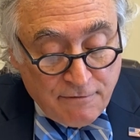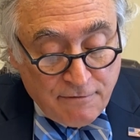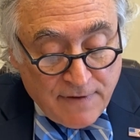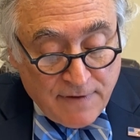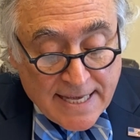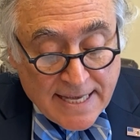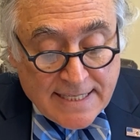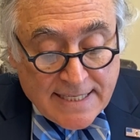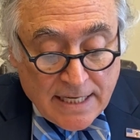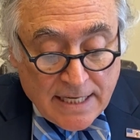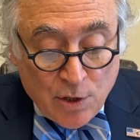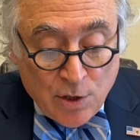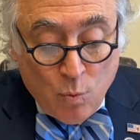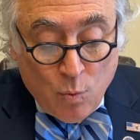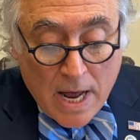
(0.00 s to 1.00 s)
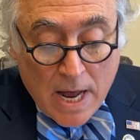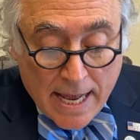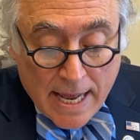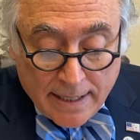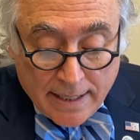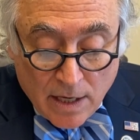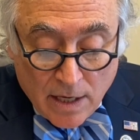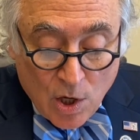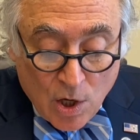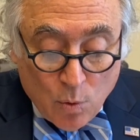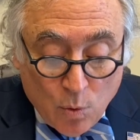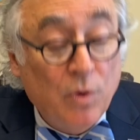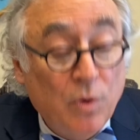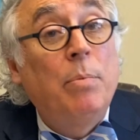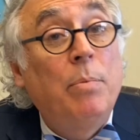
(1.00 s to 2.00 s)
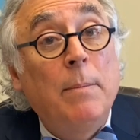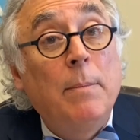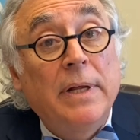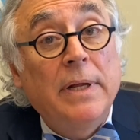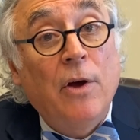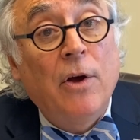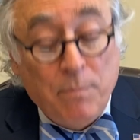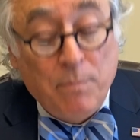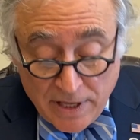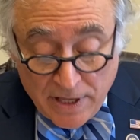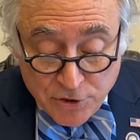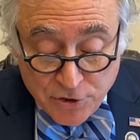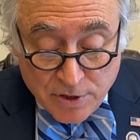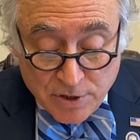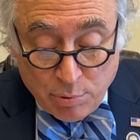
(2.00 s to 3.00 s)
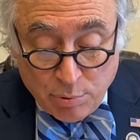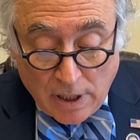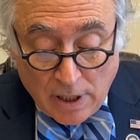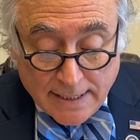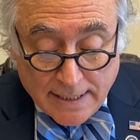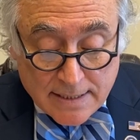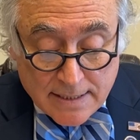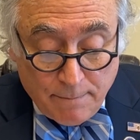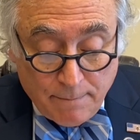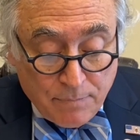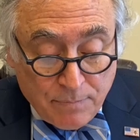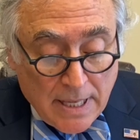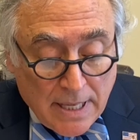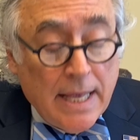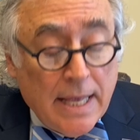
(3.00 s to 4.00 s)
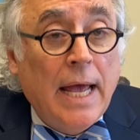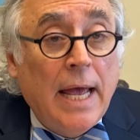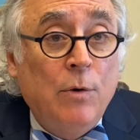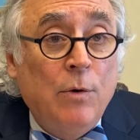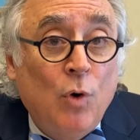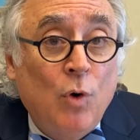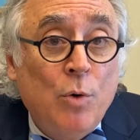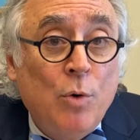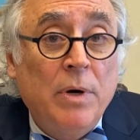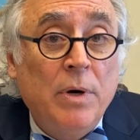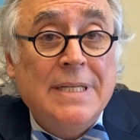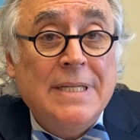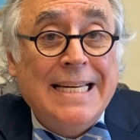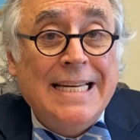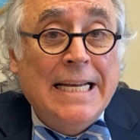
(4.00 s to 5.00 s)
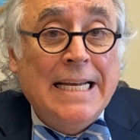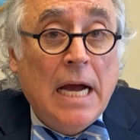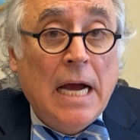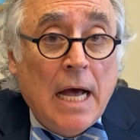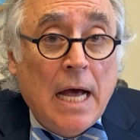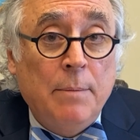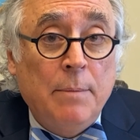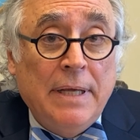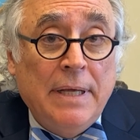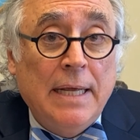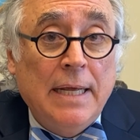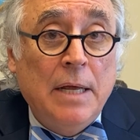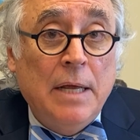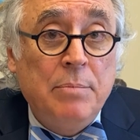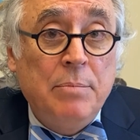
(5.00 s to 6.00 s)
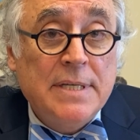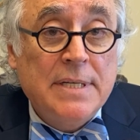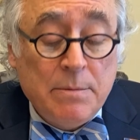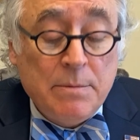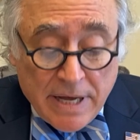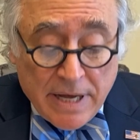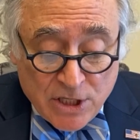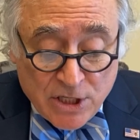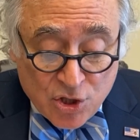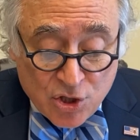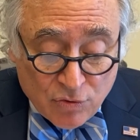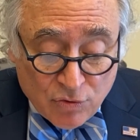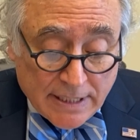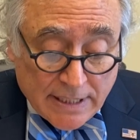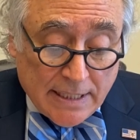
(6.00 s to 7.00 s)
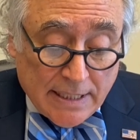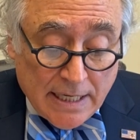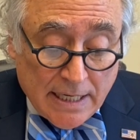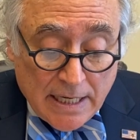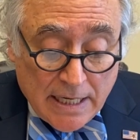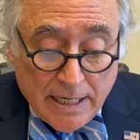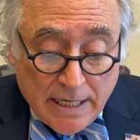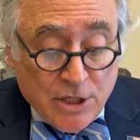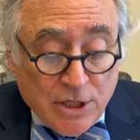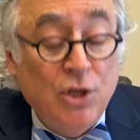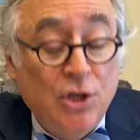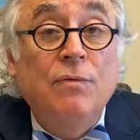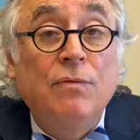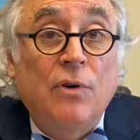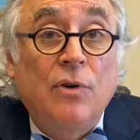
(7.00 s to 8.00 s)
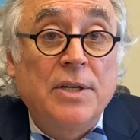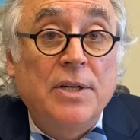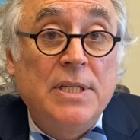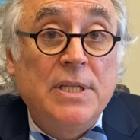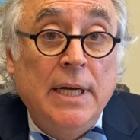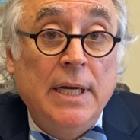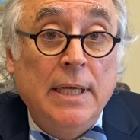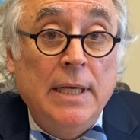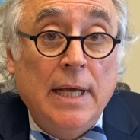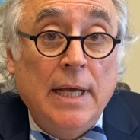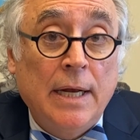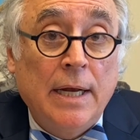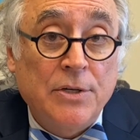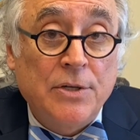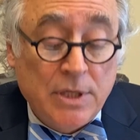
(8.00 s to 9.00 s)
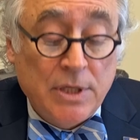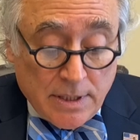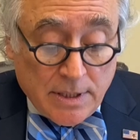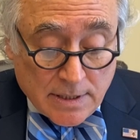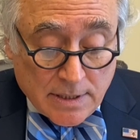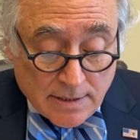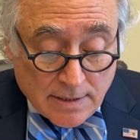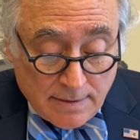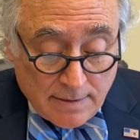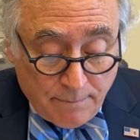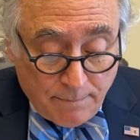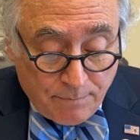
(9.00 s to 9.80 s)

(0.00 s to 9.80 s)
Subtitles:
phased-in way with public health measures in place. A robust economy, a busy Main Street, is good for our city and our citizens.